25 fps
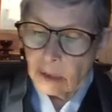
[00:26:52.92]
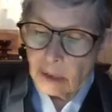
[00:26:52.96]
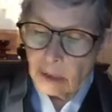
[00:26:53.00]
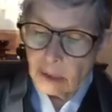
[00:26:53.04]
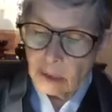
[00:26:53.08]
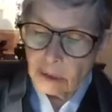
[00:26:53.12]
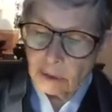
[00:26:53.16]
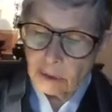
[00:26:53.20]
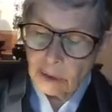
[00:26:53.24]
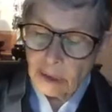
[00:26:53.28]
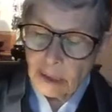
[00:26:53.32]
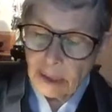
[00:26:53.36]

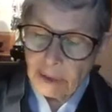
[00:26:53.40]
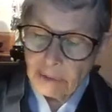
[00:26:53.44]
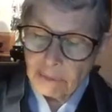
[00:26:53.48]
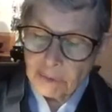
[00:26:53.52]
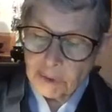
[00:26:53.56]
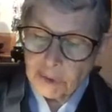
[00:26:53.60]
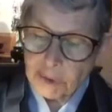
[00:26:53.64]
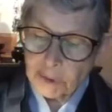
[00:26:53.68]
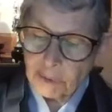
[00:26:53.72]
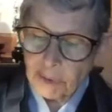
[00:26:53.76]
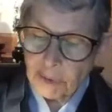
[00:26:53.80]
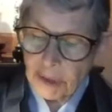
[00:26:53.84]
Your life
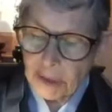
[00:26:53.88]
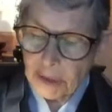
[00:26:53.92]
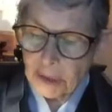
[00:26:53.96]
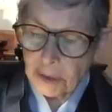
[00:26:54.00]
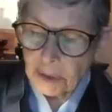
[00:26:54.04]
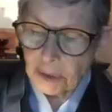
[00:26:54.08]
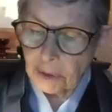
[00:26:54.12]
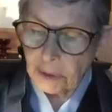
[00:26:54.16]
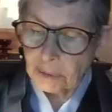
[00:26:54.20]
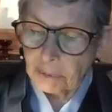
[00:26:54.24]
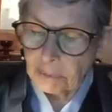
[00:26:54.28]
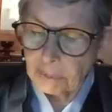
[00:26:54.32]
is right
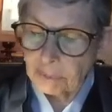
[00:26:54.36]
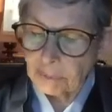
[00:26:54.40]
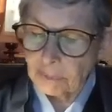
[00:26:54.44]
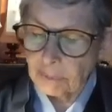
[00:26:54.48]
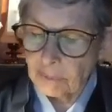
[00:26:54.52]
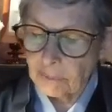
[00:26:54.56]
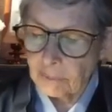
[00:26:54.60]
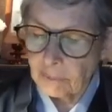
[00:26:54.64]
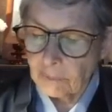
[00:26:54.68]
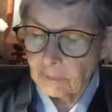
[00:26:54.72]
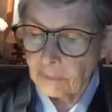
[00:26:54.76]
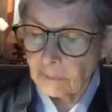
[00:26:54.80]
here.
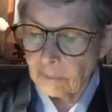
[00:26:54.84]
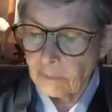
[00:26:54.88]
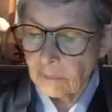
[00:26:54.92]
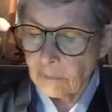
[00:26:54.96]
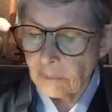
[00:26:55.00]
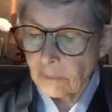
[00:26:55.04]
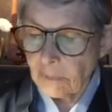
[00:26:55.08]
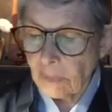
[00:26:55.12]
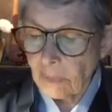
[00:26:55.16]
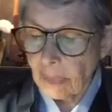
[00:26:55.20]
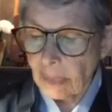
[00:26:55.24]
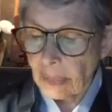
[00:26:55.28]

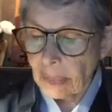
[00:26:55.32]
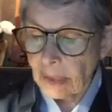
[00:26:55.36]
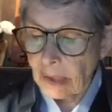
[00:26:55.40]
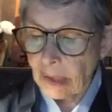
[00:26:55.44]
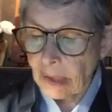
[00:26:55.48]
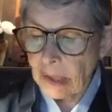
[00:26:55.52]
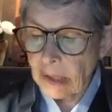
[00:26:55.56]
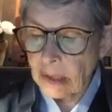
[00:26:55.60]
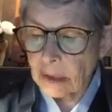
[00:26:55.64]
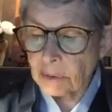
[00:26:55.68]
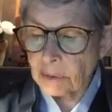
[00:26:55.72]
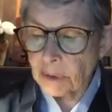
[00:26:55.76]

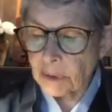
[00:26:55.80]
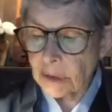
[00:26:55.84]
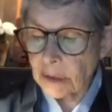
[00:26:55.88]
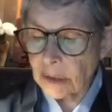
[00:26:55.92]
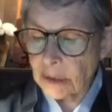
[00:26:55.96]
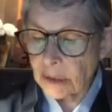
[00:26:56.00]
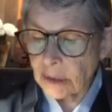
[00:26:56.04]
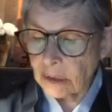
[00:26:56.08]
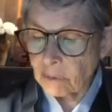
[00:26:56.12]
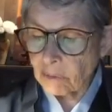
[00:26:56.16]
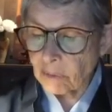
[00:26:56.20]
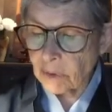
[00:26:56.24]
As we
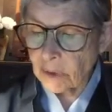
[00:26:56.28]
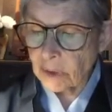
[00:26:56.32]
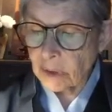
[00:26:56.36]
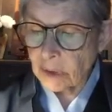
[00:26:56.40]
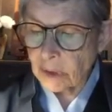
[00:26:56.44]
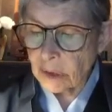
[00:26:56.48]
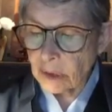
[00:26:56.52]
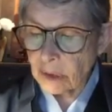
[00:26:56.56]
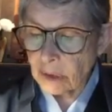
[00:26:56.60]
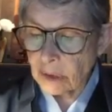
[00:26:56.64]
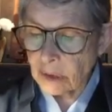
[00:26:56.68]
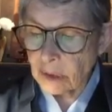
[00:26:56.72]
sit with
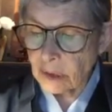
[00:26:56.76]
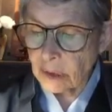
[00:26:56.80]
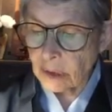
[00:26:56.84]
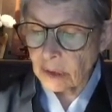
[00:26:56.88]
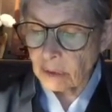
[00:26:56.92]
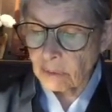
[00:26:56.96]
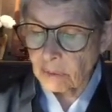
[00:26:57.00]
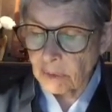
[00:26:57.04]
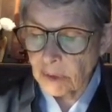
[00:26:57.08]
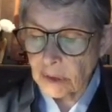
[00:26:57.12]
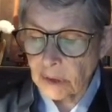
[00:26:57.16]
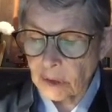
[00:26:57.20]
this
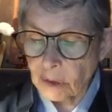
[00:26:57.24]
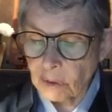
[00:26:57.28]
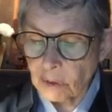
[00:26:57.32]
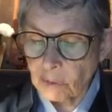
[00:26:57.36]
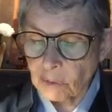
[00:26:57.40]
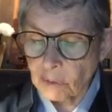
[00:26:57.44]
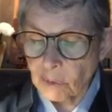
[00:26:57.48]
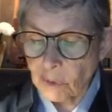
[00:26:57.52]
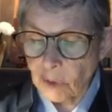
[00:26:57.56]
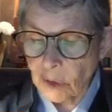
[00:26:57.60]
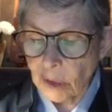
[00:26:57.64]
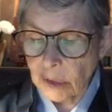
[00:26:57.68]
thing we
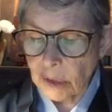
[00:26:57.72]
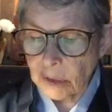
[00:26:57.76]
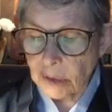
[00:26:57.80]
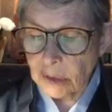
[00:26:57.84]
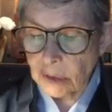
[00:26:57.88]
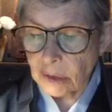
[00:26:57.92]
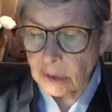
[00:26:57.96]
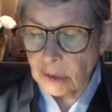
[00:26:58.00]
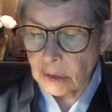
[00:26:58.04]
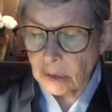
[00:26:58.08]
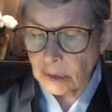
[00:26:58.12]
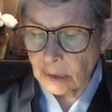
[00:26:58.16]
don't want
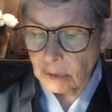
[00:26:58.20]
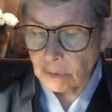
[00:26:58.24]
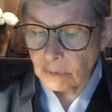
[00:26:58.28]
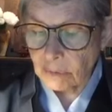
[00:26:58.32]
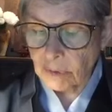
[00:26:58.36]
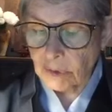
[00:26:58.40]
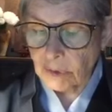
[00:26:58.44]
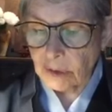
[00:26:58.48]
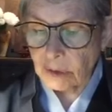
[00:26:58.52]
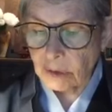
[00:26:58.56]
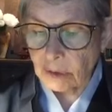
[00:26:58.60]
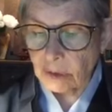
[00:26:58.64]
to sit
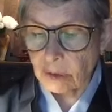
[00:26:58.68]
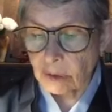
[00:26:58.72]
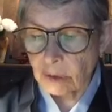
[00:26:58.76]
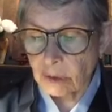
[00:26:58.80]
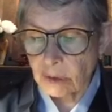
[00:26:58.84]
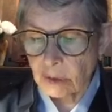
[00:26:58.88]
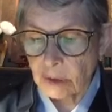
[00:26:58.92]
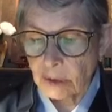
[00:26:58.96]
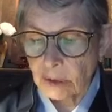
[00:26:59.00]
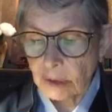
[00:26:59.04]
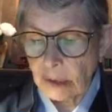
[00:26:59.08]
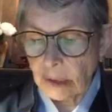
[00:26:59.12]
with,
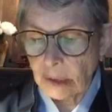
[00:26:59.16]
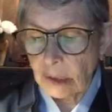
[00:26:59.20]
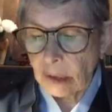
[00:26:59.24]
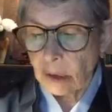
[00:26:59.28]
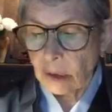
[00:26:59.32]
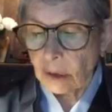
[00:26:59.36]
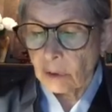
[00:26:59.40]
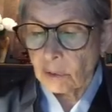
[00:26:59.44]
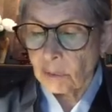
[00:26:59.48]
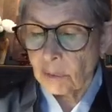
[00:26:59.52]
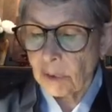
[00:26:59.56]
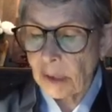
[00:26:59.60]

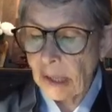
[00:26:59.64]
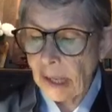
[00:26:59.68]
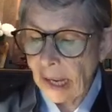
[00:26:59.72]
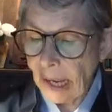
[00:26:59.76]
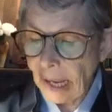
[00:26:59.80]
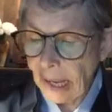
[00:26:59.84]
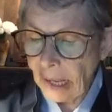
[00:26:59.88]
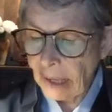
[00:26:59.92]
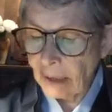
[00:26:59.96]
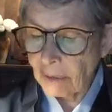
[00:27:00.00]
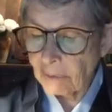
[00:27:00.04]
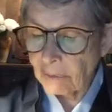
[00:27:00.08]
we
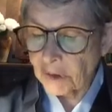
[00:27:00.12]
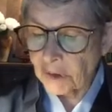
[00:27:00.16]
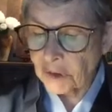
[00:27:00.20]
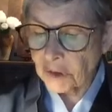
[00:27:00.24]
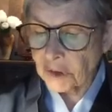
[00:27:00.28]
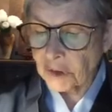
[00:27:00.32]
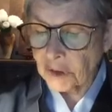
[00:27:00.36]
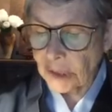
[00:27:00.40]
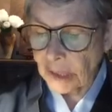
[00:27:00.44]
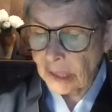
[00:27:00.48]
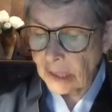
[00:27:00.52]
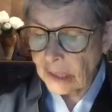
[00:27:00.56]
have a
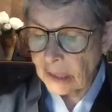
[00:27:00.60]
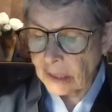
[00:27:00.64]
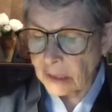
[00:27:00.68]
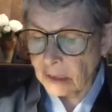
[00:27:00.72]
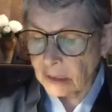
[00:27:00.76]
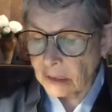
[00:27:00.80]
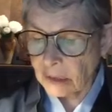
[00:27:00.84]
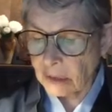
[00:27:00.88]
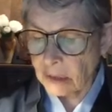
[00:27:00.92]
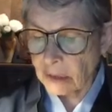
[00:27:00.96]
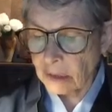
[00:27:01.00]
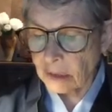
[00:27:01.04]

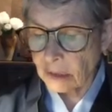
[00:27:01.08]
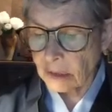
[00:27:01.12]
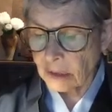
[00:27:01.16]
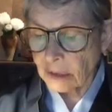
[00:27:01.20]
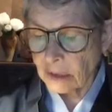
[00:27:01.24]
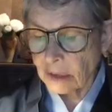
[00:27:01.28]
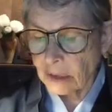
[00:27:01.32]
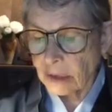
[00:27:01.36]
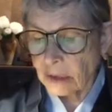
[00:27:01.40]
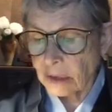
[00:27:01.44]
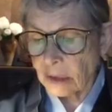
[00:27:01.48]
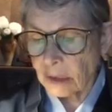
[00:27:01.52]
chance
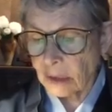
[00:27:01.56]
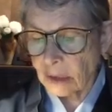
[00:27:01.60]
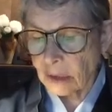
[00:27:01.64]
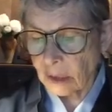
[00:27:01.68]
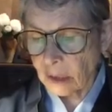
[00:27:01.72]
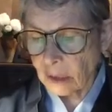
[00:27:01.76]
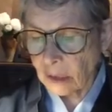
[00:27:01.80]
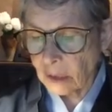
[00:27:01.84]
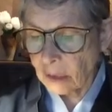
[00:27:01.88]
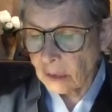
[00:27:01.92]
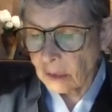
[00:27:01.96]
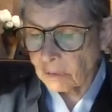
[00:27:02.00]
to
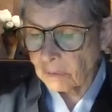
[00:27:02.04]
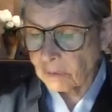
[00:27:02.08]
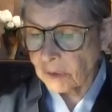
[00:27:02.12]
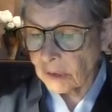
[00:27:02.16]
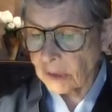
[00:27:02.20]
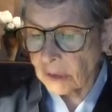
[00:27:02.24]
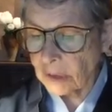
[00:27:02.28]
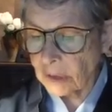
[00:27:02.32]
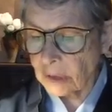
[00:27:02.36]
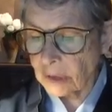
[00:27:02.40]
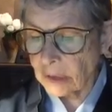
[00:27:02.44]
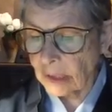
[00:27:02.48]
cut off the
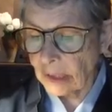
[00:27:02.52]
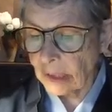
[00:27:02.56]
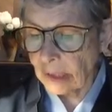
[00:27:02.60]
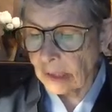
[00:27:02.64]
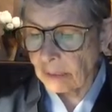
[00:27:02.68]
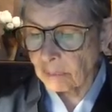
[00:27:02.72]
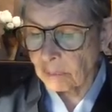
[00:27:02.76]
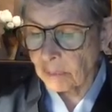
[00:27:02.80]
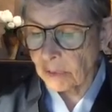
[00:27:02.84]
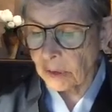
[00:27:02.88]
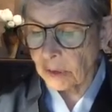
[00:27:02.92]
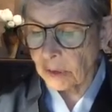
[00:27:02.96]
escape,